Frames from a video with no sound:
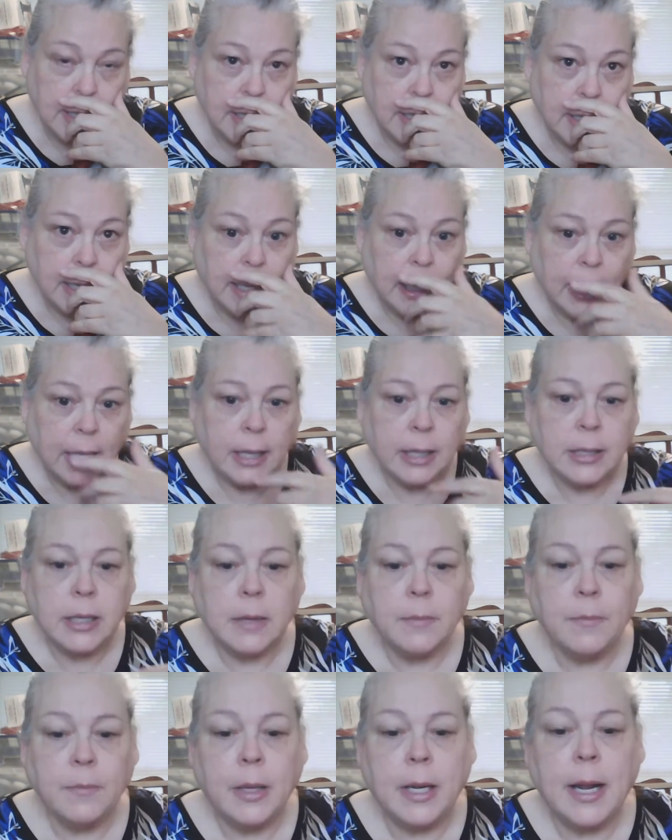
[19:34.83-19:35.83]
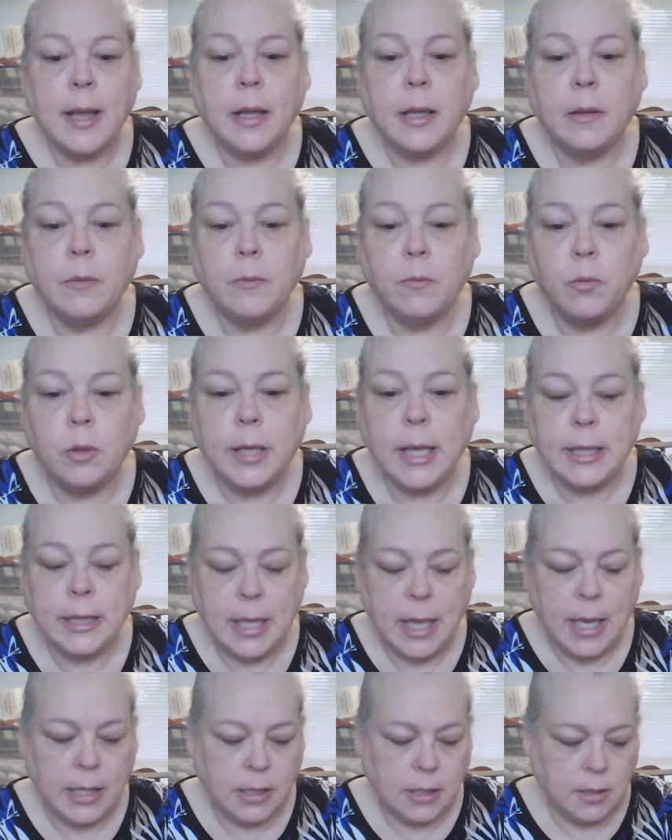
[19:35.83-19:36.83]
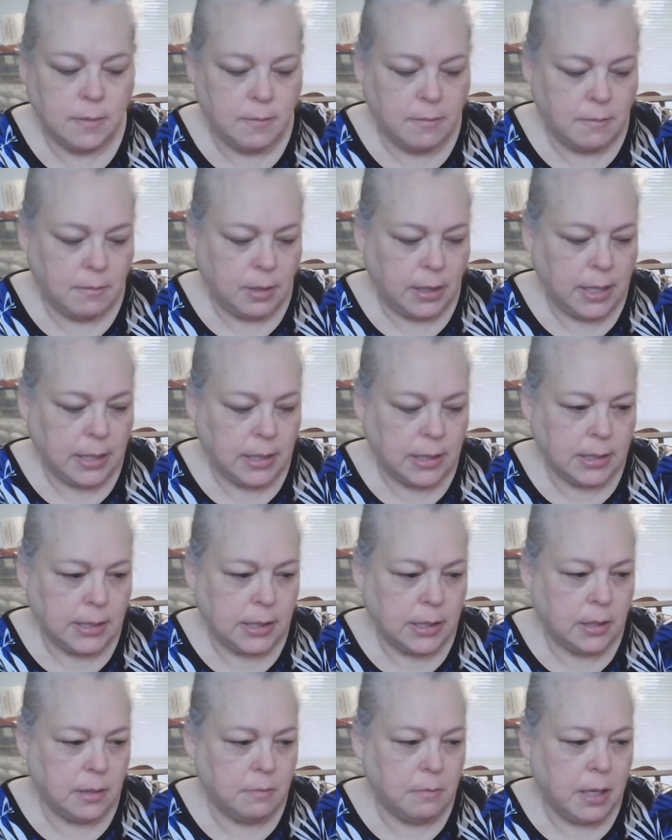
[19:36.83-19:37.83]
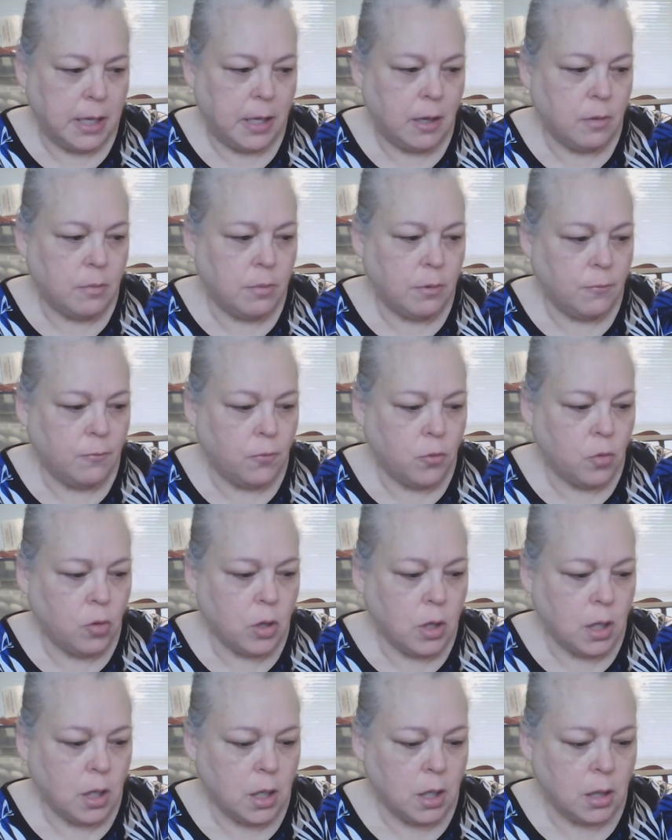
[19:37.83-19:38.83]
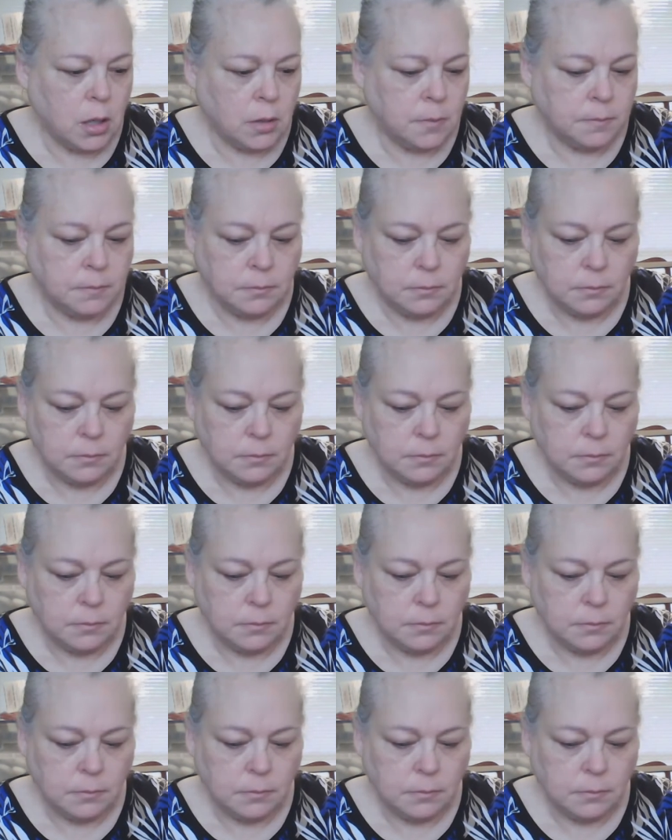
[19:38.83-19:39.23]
and but I will get that in the get this in the mail before um,